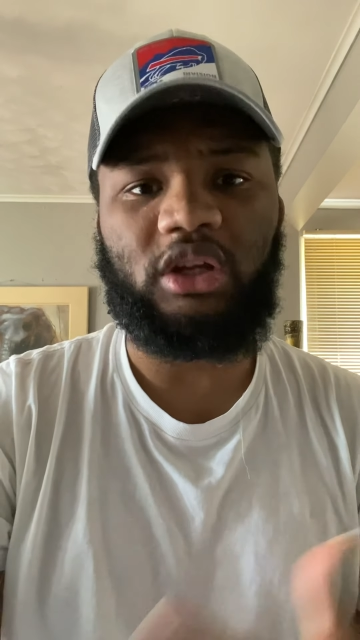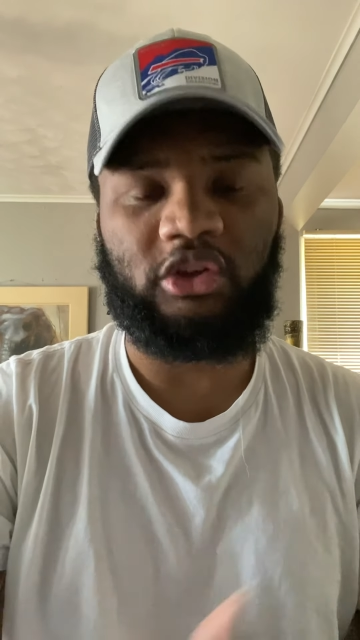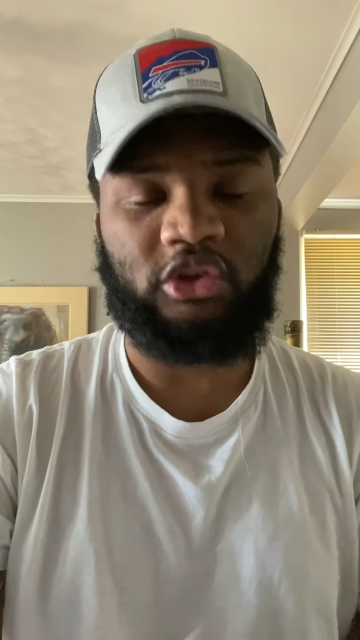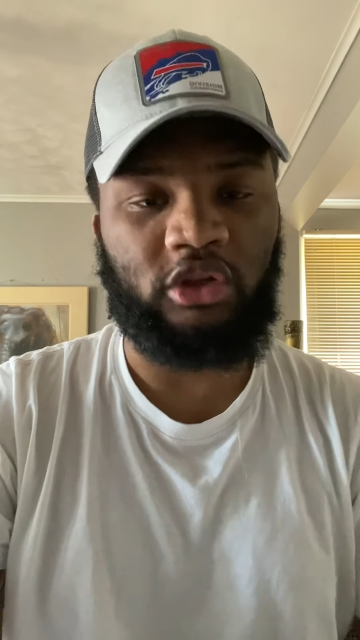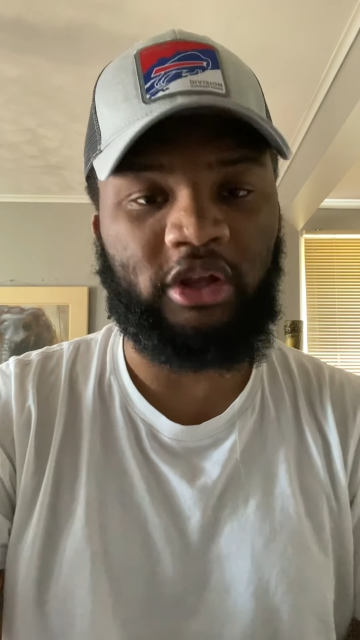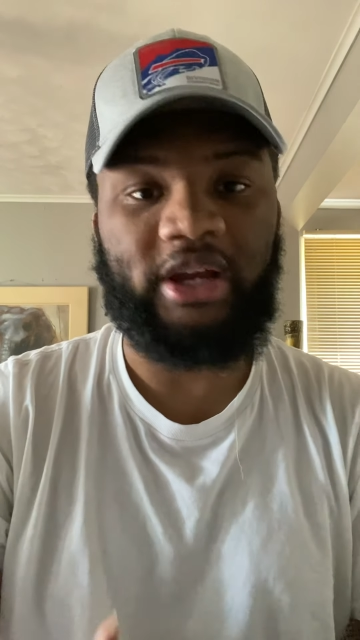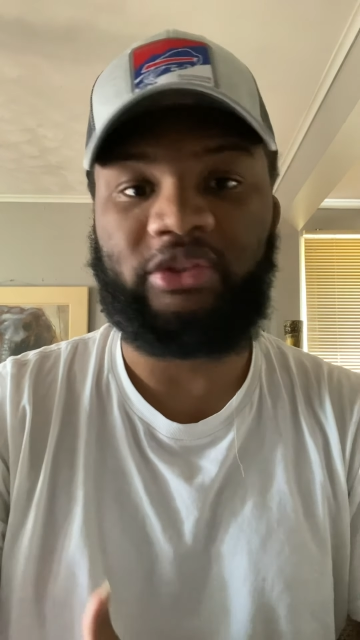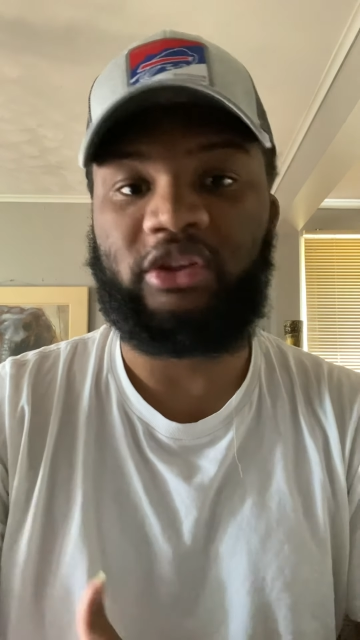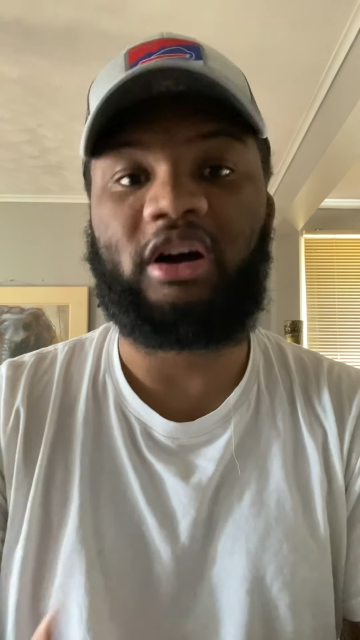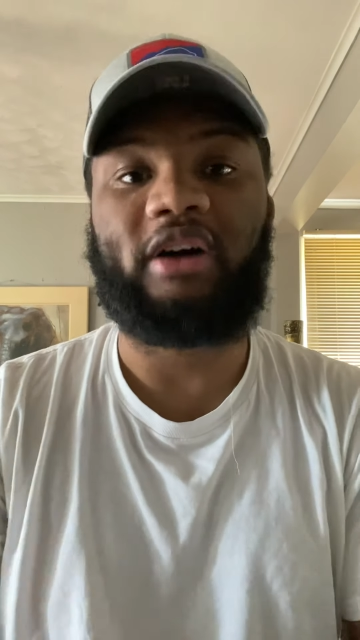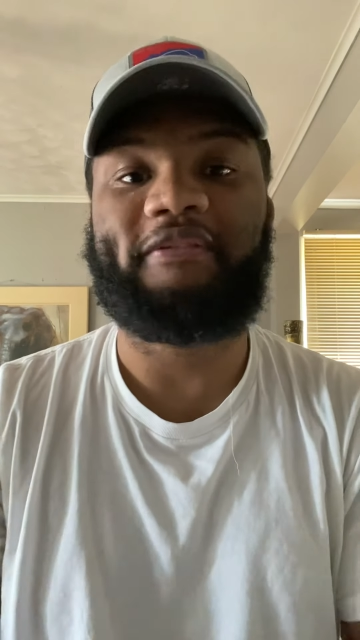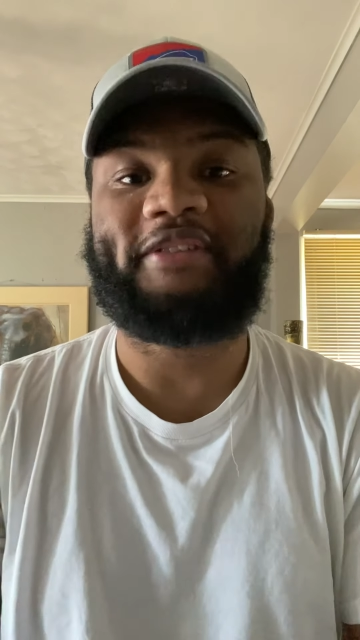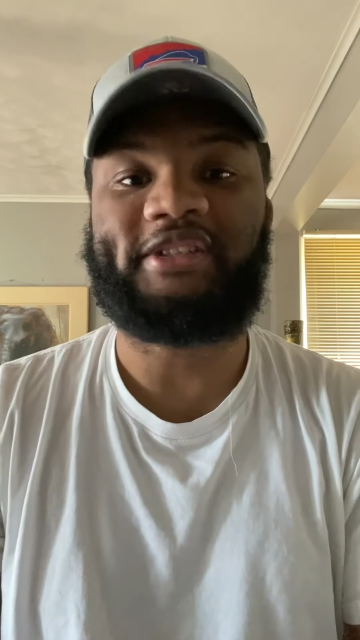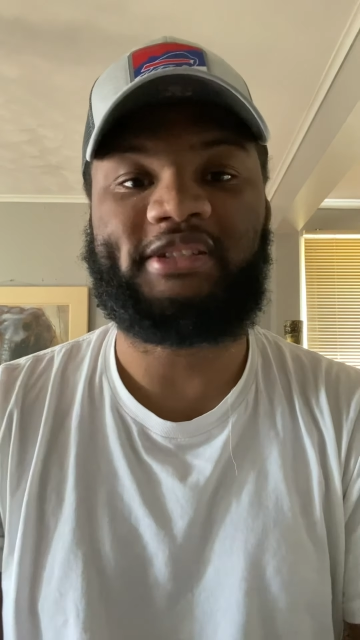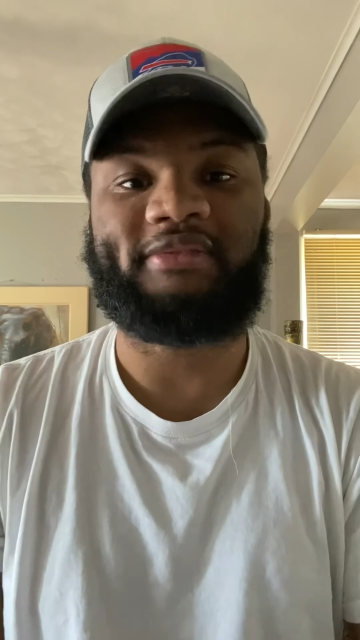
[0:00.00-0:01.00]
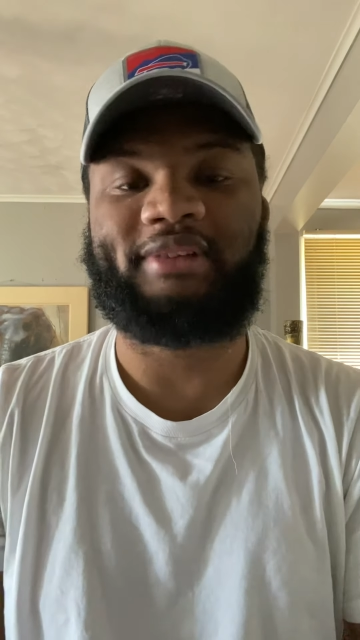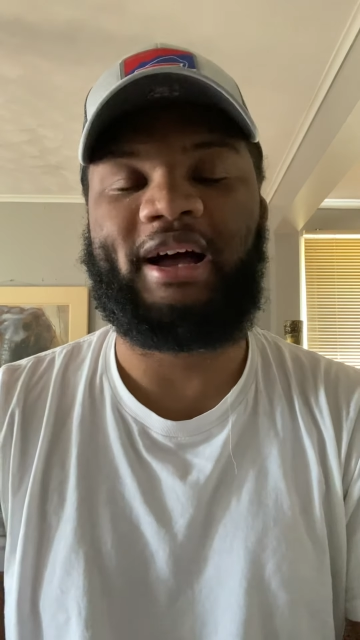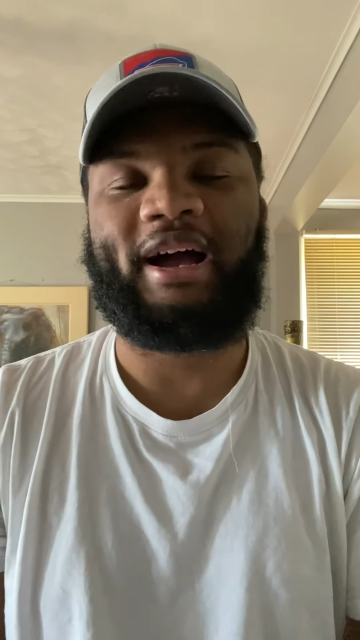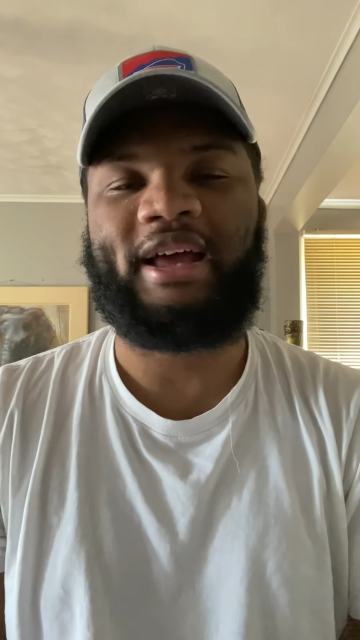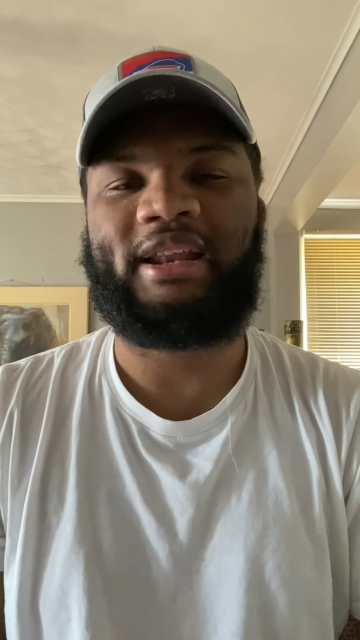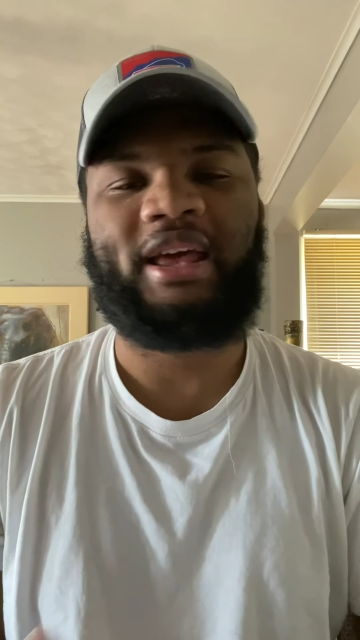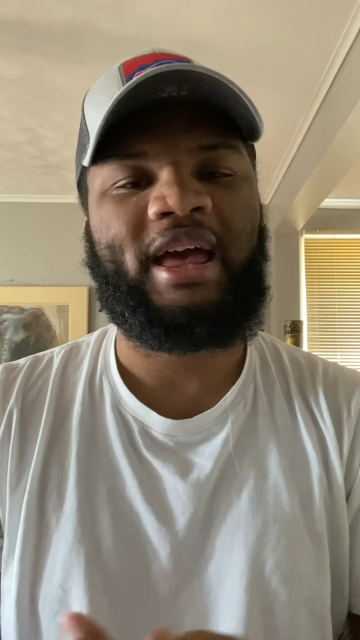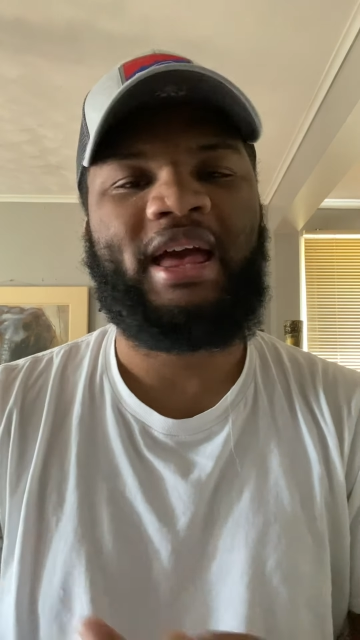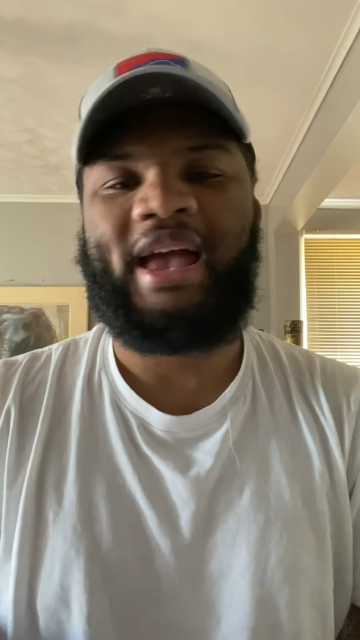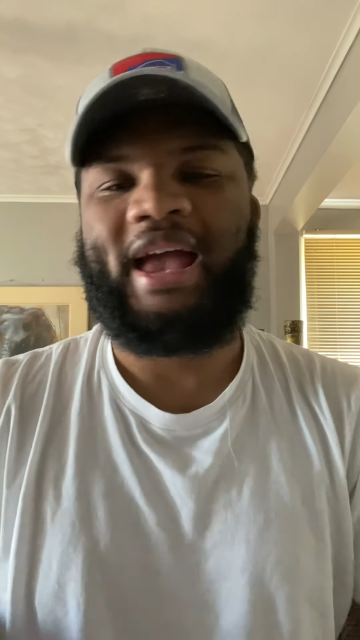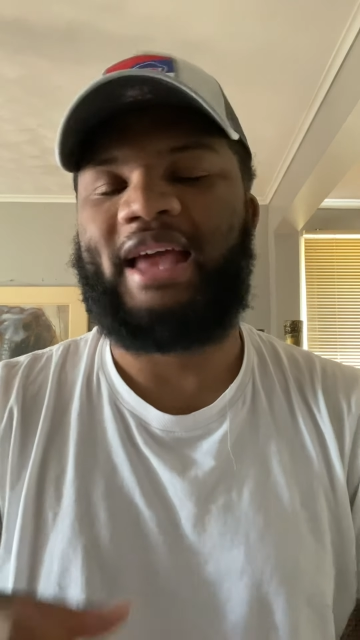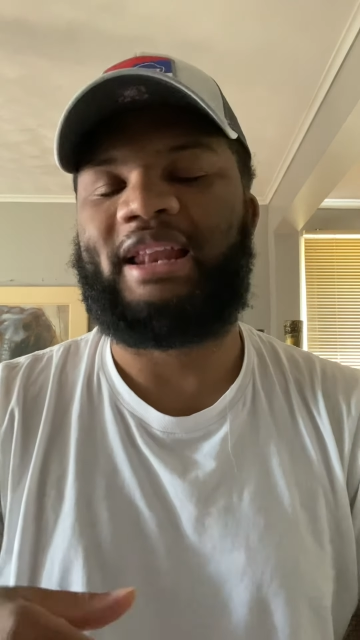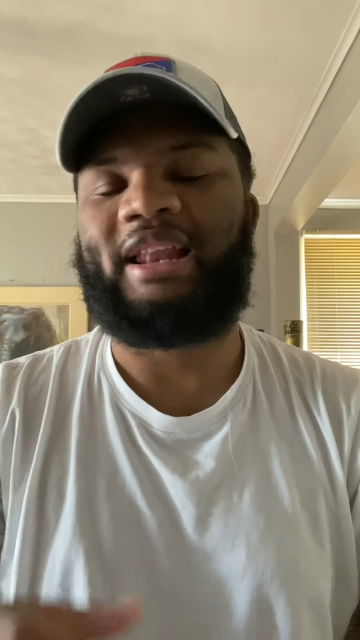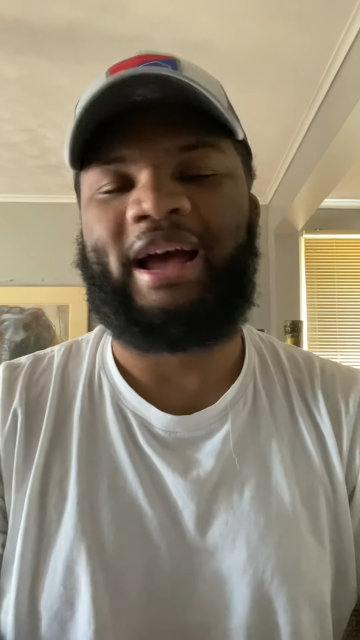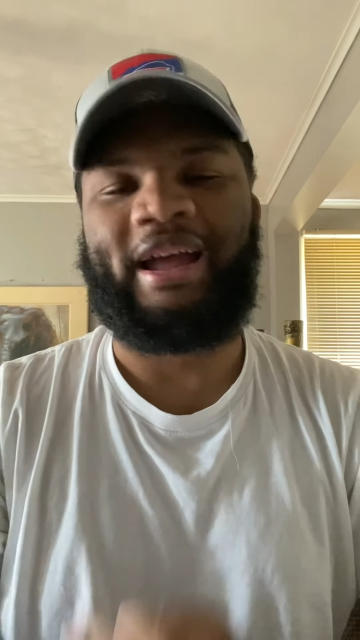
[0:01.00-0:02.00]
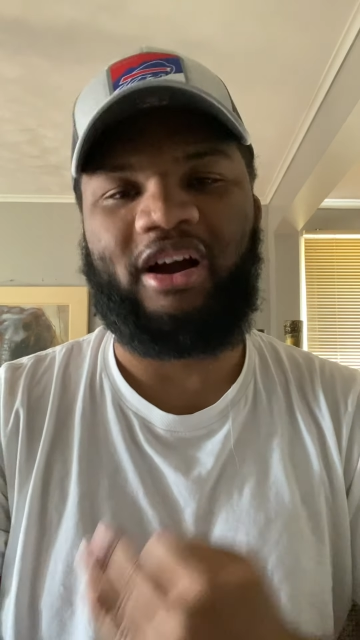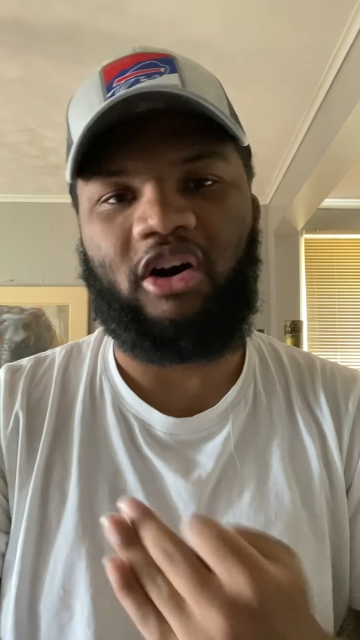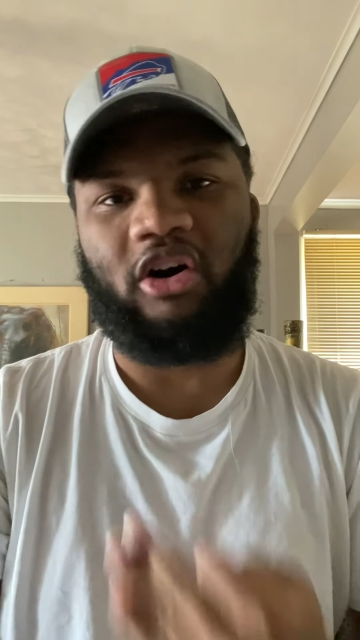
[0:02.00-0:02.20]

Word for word: You look at the offensive line, and I